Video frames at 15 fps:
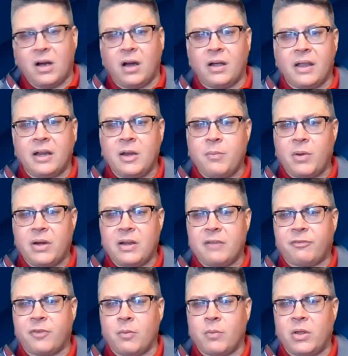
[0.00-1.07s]
Uh,
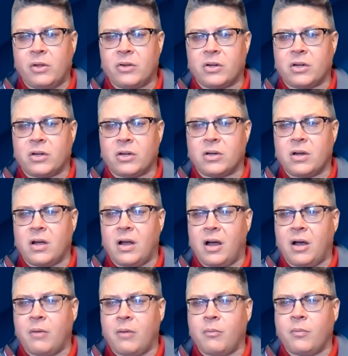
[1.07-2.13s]
anybody familiar
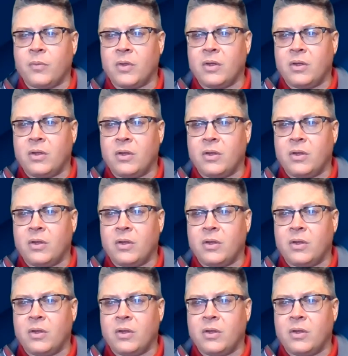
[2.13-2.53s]
um,